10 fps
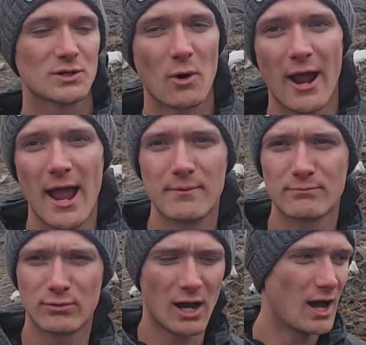So we're at
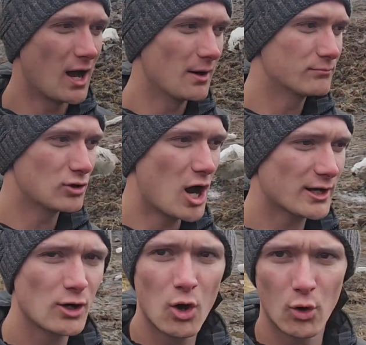
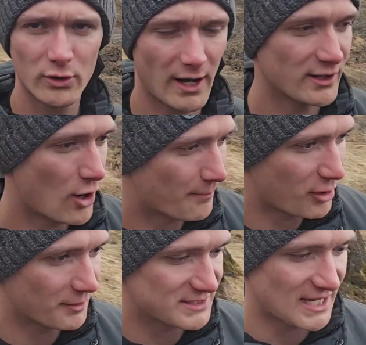Bruarhlod. I know I'm
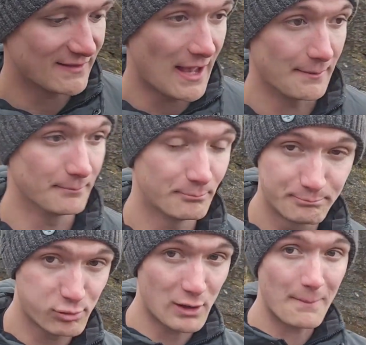probably saying that,
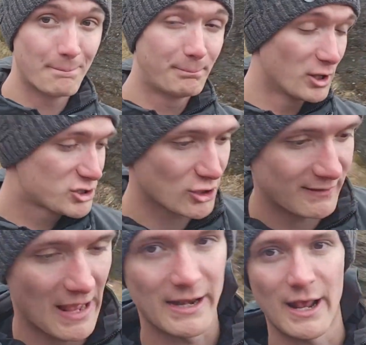probably butchering
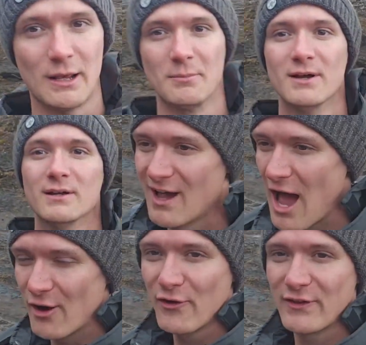that name.
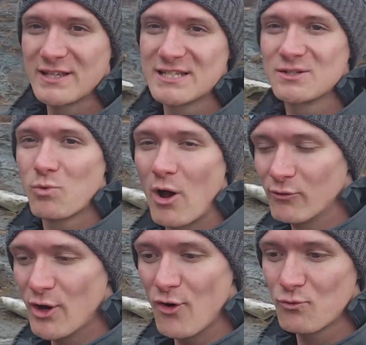I don't think this is well
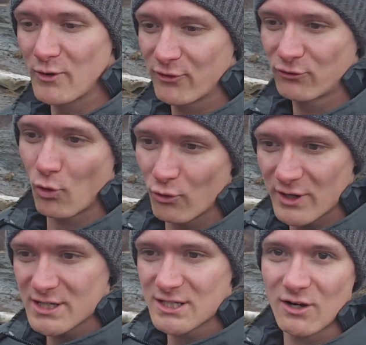known with
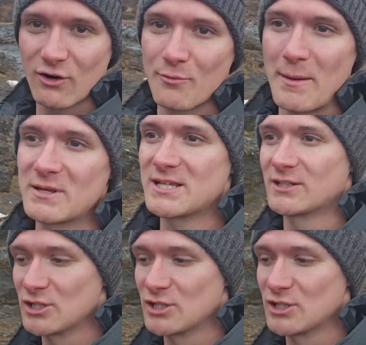tourists, or maybe it's not